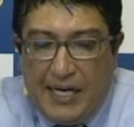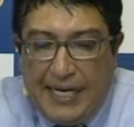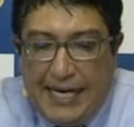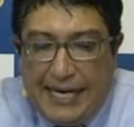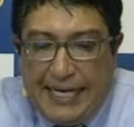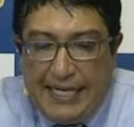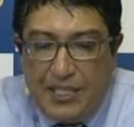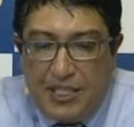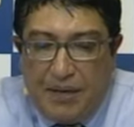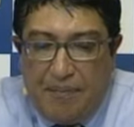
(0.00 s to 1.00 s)
and
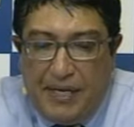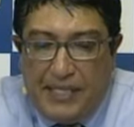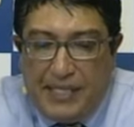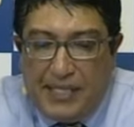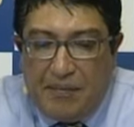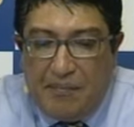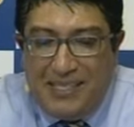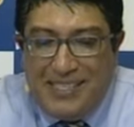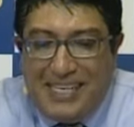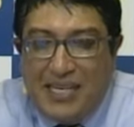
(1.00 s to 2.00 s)
Nicholas are uh, beating number
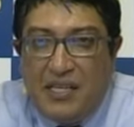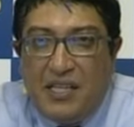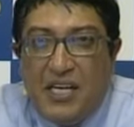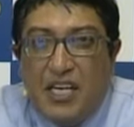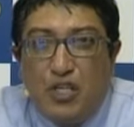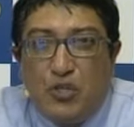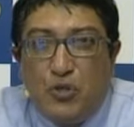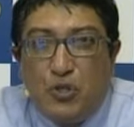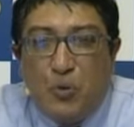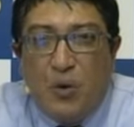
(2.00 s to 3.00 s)
10, 32
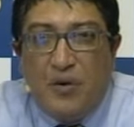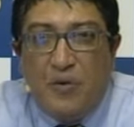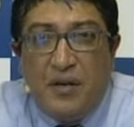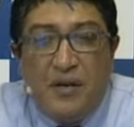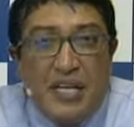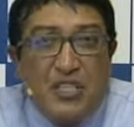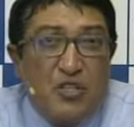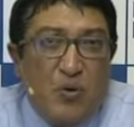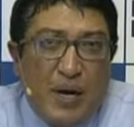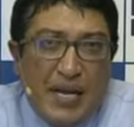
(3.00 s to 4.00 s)
Squadron. That's
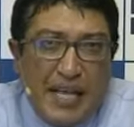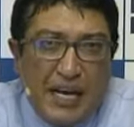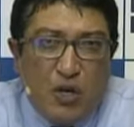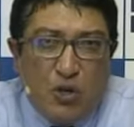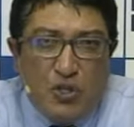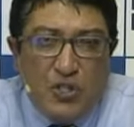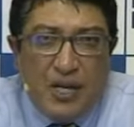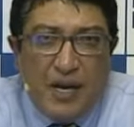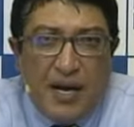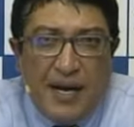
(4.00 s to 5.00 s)
the way they crossed the
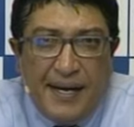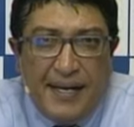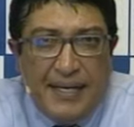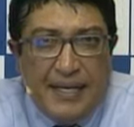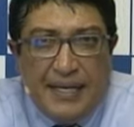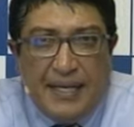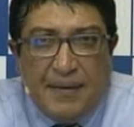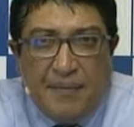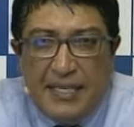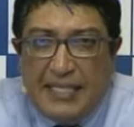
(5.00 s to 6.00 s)
line.
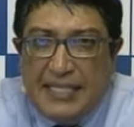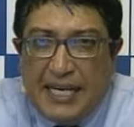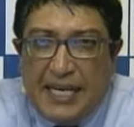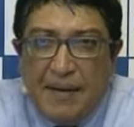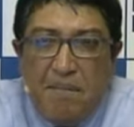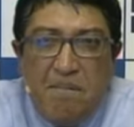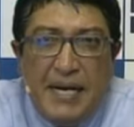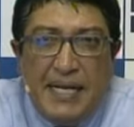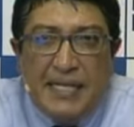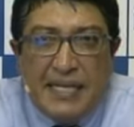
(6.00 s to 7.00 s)
But uh,
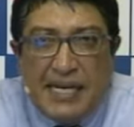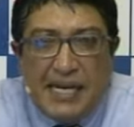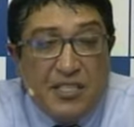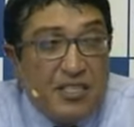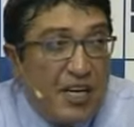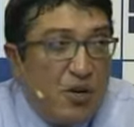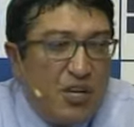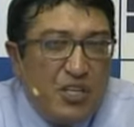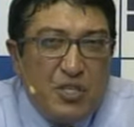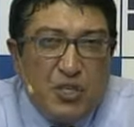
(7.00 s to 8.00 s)
immediately as they got
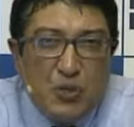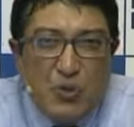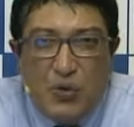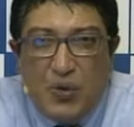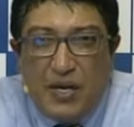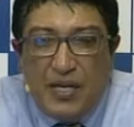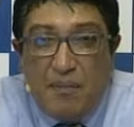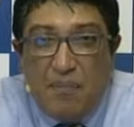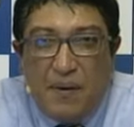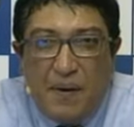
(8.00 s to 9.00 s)
into uh, the
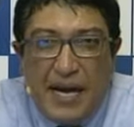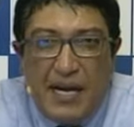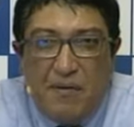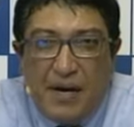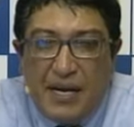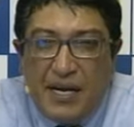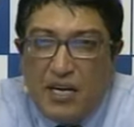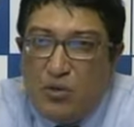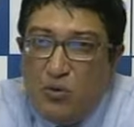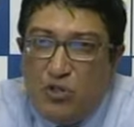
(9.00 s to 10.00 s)
parade ring,
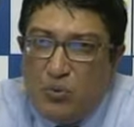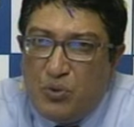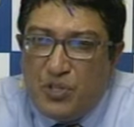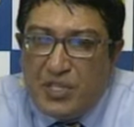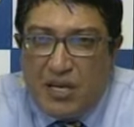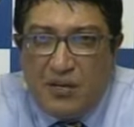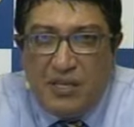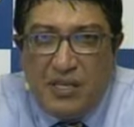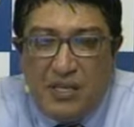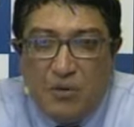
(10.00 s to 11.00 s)
a hooter was
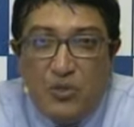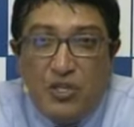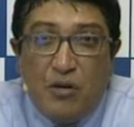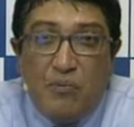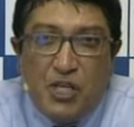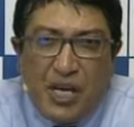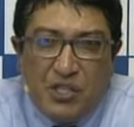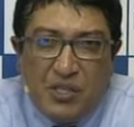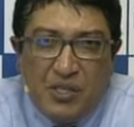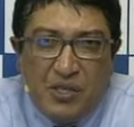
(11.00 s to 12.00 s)
sounded and there was an
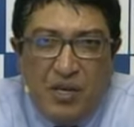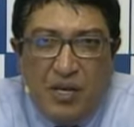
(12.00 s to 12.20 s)
objection